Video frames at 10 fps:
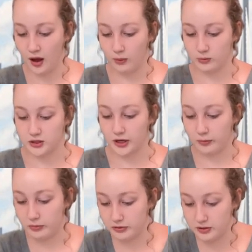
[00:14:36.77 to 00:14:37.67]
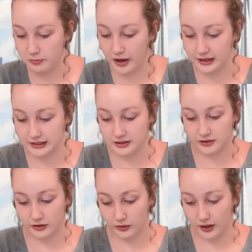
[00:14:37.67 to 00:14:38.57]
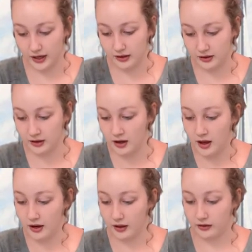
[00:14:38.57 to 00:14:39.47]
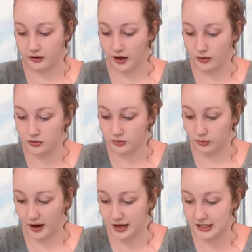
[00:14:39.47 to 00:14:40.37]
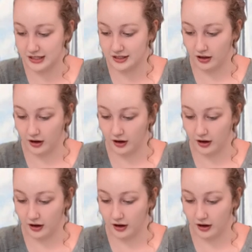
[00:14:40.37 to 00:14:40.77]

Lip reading: which help to balance the crane. Now the counterweights